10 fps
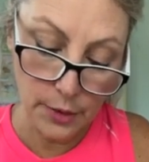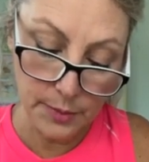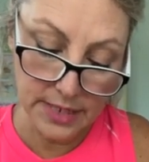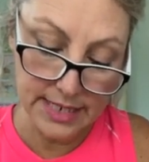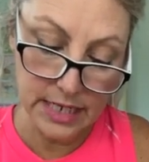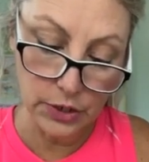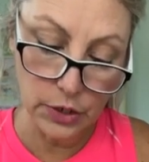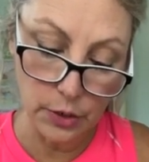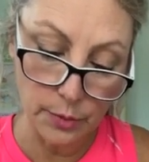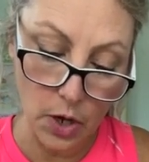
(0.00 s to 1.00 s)
yarn
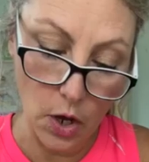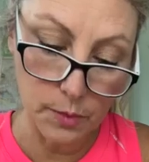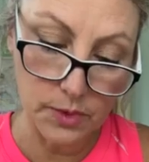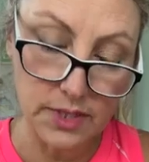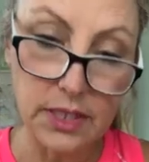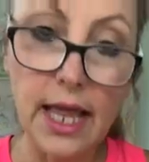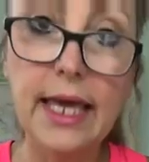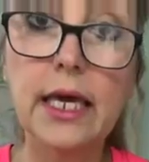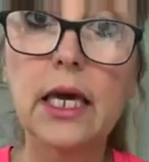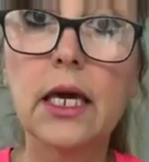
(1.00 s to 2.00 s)
material, but
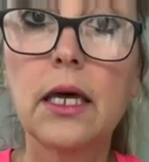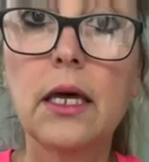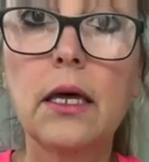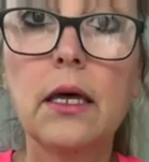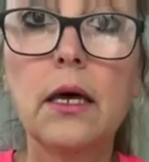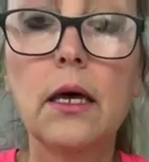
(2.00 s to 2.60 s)
almost like